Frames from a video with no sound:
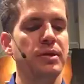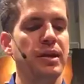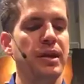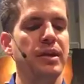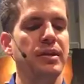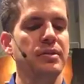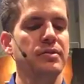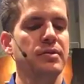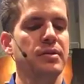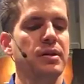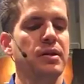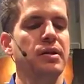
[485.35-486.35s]
Cain
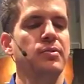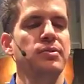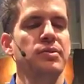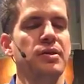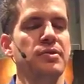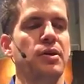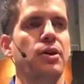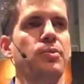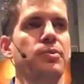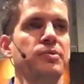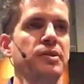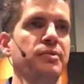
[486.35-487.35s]
was his heart
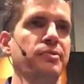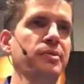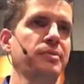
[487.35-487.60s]
was evil.